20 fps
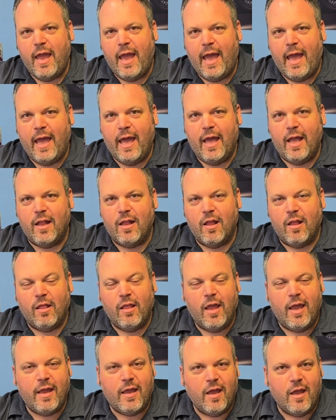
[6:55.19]
and
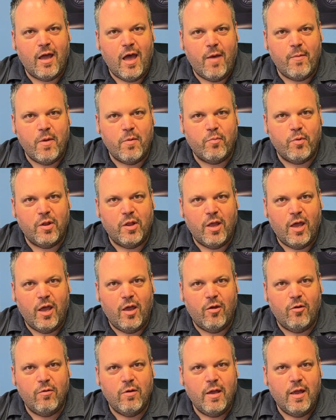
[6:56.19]
like and comment
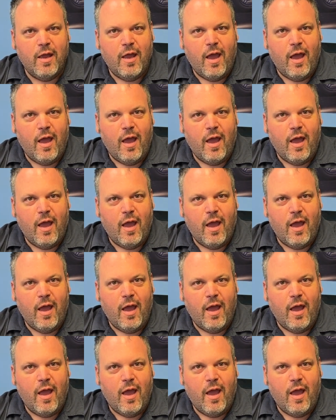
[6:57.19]
below.